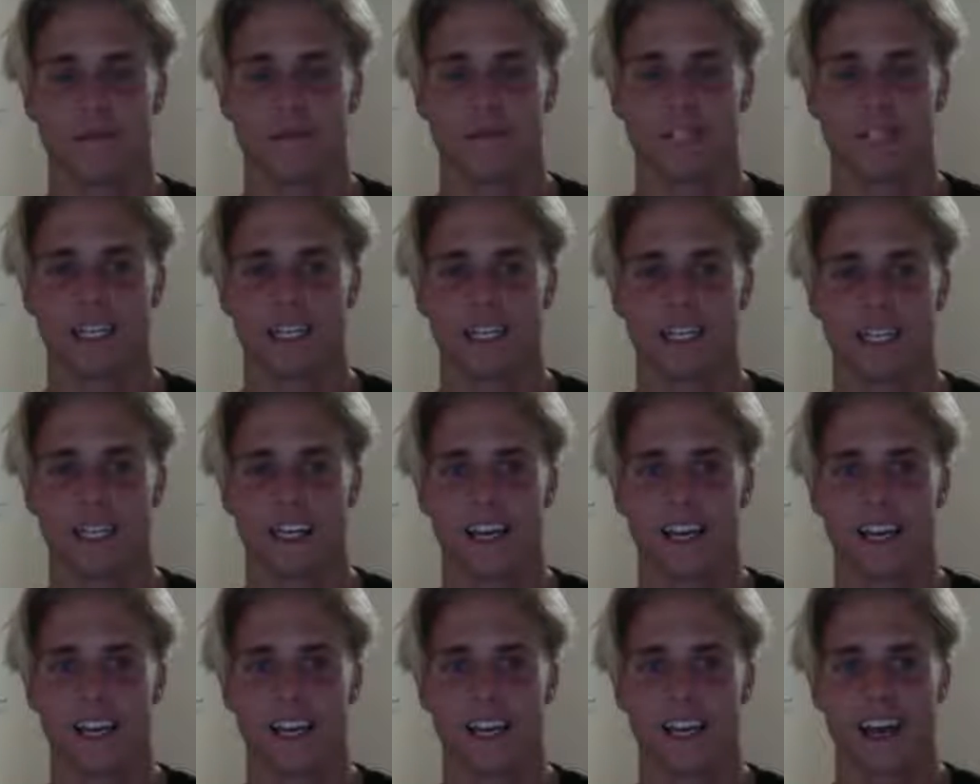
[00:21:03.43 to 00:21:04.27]

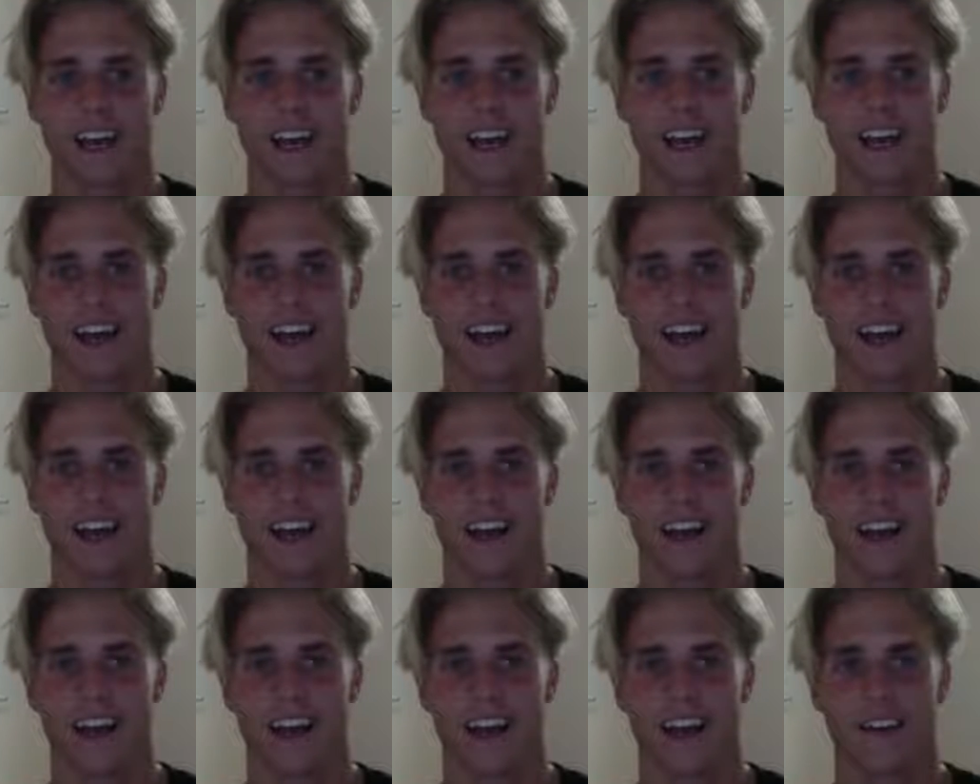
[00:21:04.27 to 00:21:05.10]
yeah,
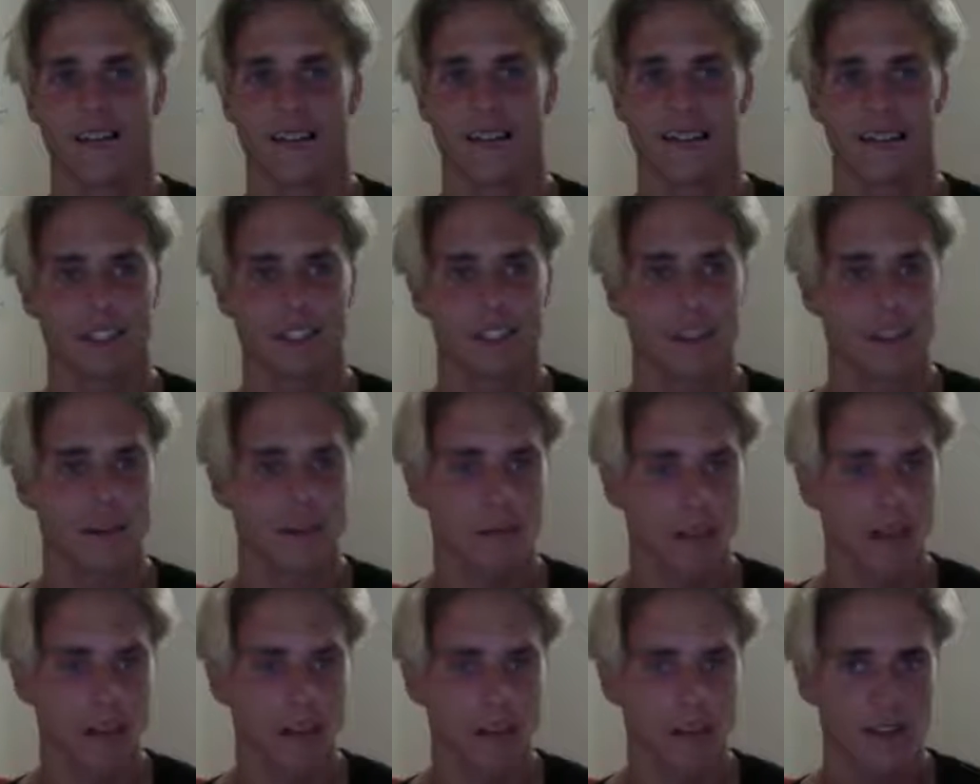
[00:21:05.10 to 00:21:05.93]
what was the other
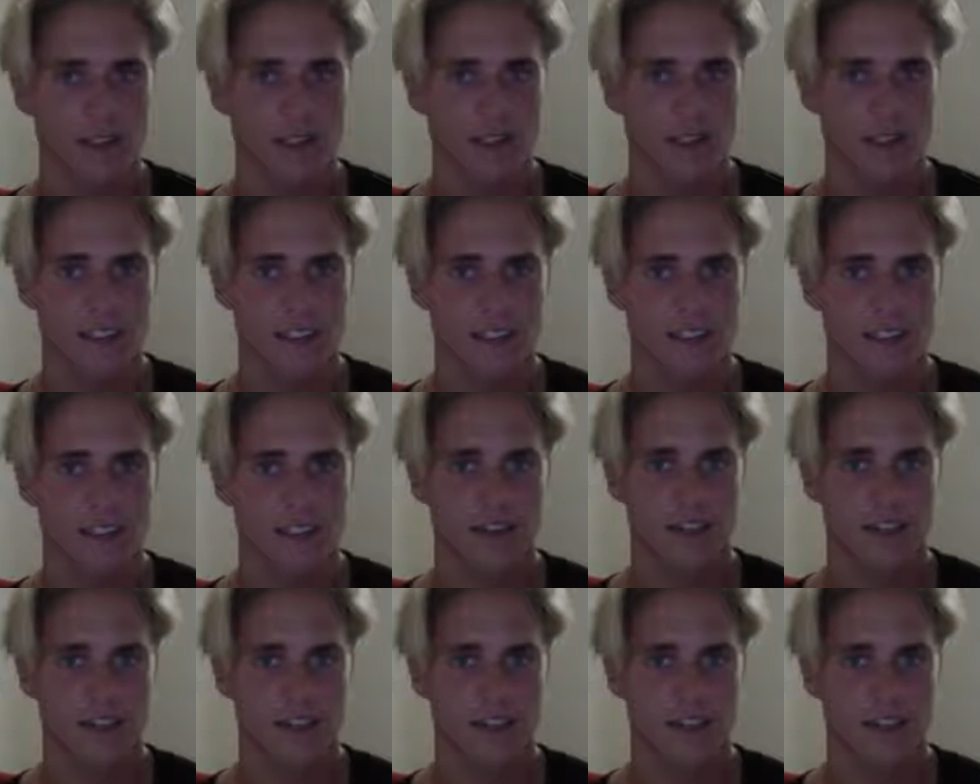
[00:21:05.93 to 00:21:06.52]
part of the question? So